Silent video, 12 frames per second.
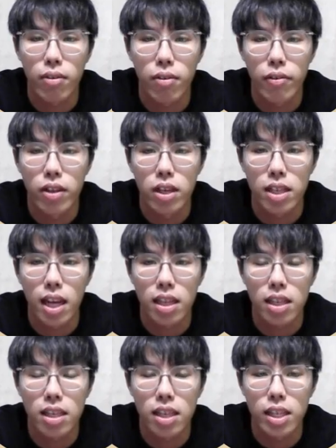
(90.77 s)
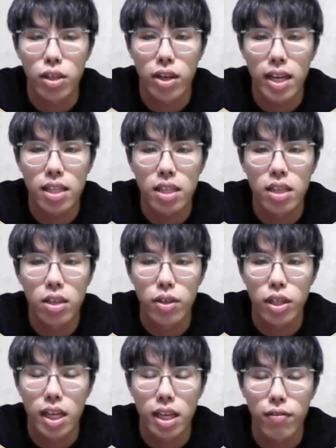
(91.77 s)
with the title in trend,
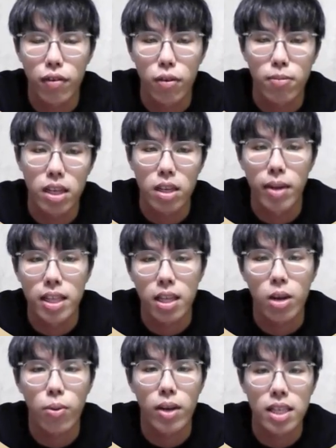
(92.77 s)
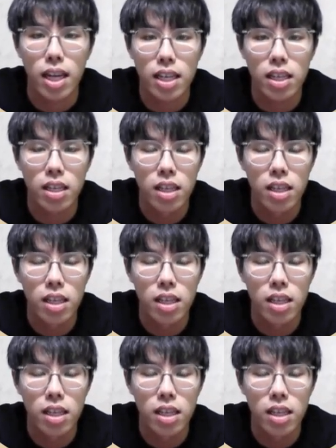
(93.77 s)
which taken from the Bensound website.